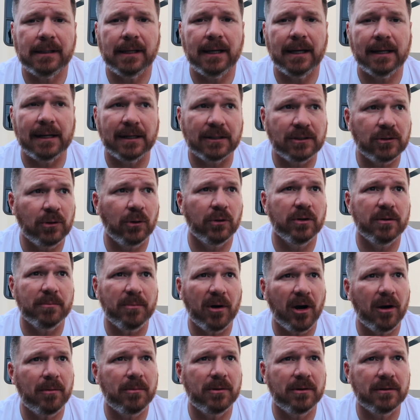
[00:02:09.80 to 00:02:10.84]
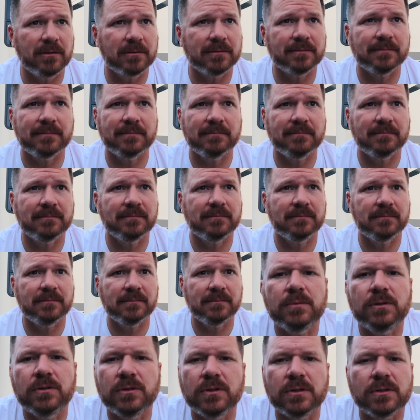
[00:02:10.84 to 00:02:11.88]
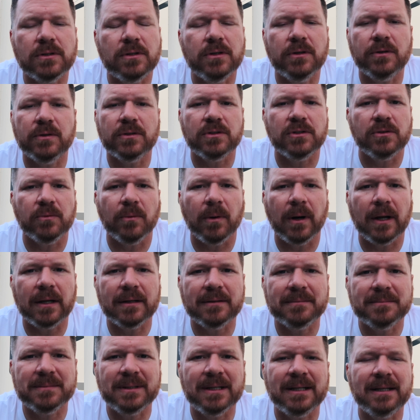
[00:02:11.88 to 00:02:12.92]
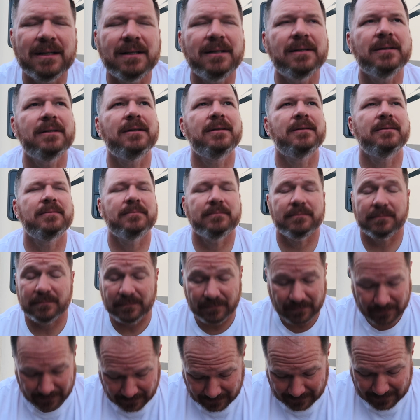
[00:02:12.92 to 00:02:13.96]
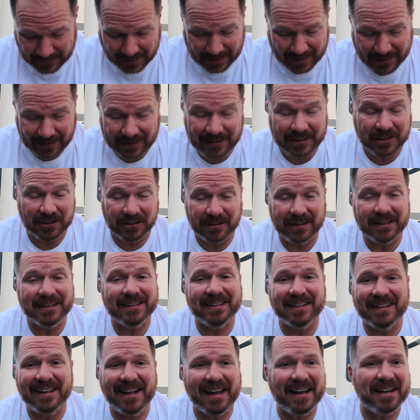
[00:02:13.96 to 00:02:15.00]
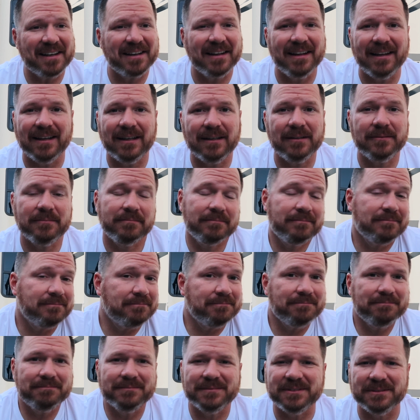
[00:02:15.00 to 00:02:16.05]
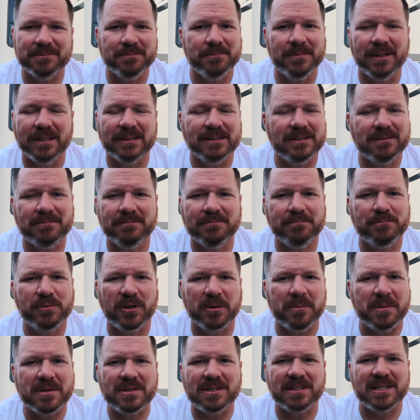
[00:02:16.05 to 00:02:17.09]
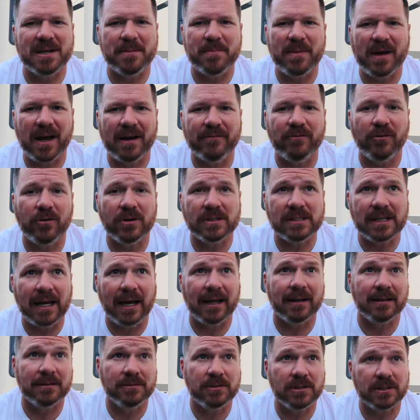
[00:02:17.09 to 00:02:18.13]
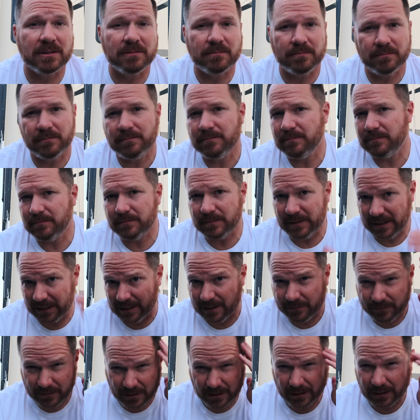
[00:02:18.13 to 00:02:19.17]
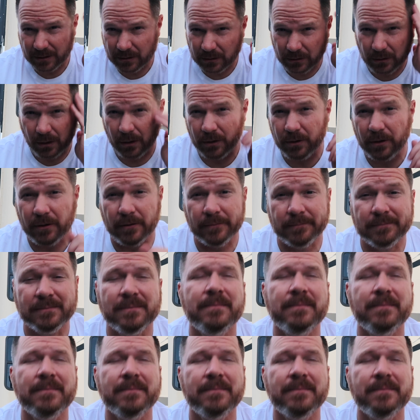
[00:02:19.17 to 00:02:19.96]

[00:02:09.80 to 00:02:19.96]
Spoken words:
And I told the barber, just do what you want. And he literally did that. And it's pretty much the same thing I've always gotten, just he left it a little longer.